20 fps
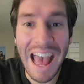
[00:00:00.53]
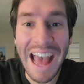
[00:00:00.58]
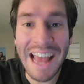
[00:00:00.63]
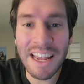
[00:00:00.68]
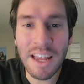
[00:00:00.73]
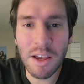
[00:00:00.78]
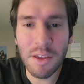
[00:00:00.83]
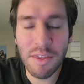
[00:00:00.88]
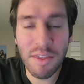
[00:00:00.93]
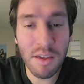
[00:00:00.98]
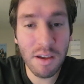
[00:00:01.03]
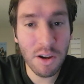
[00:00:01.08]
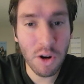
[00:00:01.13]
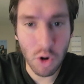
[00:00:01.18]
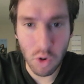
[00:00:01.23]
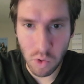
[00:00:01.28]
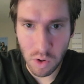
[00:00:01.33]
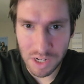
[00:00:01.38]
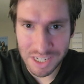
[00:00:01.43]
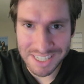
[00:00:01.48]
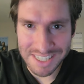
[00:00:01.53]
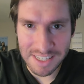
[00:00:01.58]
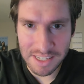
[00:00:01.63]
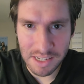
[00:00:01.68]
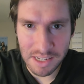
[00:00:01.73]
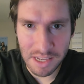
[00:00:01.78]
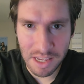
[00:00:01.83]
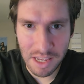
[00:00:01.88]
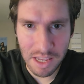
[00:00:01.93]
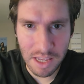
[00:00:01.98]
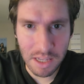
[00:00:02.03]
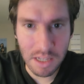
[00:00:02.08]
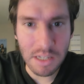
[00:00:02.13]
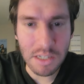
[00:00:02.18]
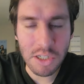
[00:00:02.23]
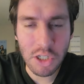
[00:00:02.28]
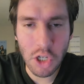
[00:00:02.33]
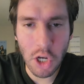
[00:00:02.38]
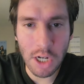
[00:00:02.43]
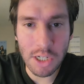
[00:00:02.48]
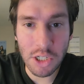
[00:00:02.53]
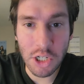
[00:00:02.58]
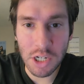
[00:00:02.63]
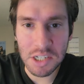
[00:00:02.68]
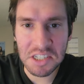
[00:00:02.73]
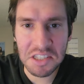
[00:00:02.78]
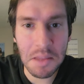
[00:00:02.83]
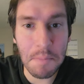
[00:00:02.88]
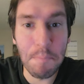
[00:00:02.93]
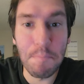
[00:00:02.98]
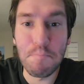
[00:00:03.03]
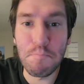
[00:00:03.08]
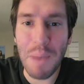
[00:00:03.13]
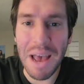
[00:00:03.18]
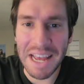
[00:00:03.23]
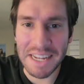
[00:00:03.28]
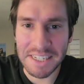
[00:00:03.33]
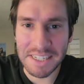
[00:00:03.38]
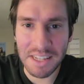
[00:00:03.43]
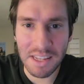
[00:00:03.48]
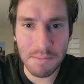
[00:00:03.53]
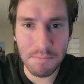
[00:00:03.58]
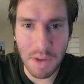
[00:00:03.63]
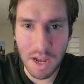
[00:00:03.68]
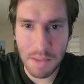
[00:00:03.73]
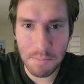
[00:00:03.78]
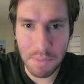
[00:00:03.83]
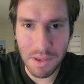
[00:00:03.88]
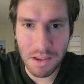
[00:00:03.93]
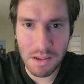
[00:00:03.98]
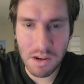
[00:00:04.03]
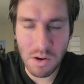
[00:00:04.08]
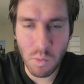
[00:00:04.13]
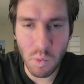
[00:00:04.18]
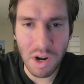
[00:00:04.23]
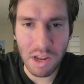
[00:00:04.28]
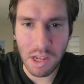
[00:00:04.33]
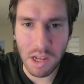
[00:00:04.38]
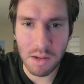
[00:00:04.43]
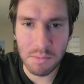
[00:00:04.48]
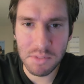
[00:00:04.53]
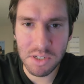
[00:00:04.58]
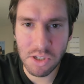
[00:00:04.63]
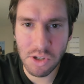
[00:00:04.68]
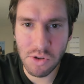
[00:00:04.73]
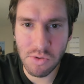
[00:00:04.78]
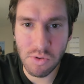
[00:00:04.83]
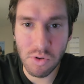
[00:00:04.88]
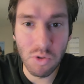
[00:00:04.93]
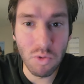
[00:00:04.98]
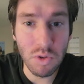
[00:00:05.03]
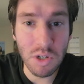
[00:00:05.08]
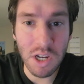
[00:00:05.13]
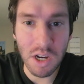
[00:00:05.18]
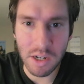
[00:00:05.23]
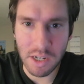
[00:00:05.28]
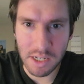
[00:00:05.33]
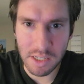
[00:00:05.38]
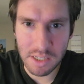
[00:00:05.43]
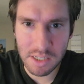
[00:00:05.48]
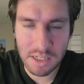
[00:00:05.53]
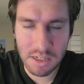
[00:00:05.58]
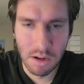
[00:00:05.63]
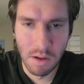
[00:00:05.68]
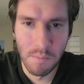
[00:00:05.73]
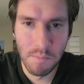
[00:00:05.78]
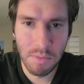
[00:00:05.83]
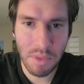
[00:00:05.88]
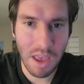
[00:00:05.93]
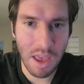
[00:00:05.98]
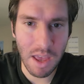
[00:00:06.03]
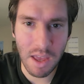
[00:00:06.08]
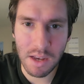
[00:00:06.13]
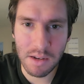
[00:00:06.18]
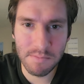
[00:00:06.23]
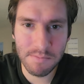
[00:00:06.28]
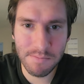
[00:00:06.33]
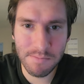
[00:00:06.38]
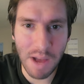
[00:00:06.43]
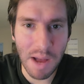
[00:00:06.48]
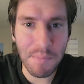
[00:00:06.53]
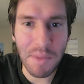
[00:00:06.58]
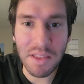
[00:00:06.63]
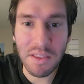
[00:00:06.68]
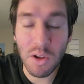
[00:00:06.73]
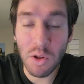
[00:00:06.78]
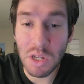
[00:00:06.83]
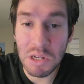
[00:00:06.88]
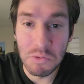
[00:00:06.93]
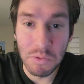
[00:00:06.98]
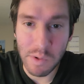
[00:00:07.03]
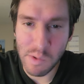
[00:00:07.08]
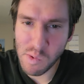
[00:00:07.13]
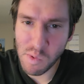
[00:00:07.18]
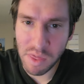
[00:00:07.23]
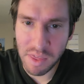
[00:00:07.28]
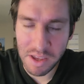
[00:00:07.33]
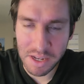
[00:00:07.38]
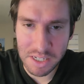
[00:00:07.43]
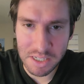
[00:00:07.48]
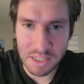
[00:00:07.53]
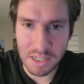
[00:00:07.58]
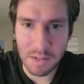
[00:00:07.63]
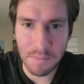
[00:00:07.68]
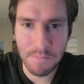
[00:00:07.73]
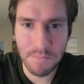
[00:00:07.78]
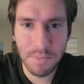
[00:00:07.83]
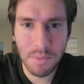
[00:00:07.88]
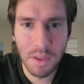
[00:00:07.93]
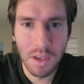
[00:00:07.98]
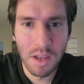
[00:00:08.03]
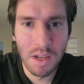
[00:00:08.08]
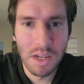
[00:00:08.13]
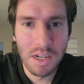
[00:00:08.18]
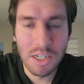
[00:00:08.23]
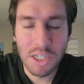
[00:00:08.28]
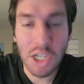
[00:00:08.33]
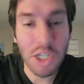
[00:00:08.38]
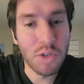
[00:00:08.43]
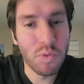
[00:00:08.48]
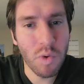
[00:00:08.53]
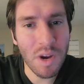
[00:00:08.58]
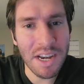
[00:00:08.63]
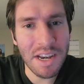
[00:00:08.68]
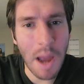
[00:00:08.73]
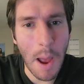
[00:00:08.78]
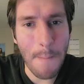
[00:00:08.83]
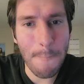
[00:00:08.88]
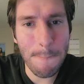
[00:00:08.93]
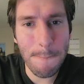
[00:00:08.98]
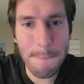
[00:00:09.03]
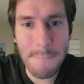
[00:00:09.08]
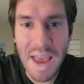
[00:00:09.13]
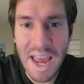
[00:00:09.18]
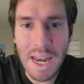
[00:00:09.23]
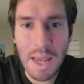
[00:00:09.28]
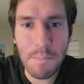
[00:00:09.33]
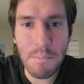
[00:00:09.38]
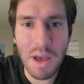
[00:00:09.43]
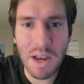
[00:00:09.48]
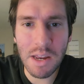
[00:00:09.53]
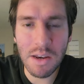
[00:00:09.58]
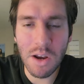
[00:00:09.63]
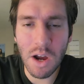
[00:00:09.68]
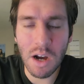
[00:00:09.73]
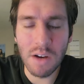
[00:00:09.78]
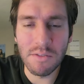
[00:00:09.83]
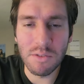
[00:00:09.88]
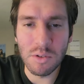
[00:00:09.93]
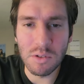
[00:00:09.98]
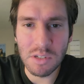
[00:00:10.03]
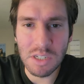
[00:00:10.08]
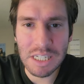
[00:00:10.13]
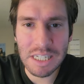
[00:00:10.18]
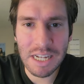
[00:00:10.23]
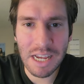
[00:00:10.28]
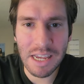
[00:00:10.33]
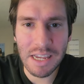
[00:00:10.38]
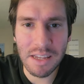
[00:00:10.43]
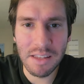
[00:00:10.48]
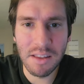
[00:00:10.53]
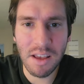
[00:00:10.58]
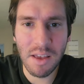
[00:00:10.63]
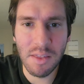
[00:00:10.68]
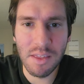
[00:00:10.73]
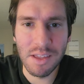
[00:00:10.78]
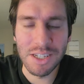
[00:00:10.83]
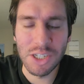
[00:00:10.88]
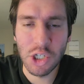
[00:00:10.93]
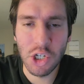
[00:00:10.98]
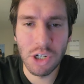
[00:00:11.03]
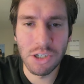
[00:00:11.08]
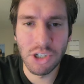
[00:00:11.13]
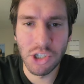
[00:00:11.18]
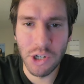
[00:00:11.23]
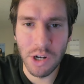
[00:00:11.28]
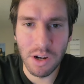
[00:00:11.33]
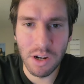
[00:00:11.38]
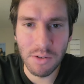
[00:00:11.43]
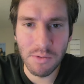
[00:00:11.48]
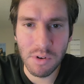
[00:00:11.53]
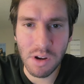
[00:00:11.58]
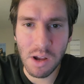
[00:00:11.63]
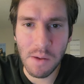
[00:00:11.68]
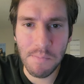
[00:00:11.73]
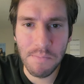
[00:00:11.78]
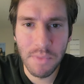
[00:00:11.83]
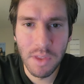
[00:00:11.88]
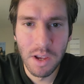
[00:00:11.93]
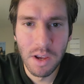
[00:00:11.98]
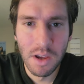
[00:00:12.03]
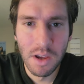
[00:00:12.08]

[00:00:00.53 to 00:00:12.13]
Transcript: Agatha Christie is just the best, in my opinion, when it comes to whodunits, and I'm not the only one who thinks so. She's written many, many novels in this genre,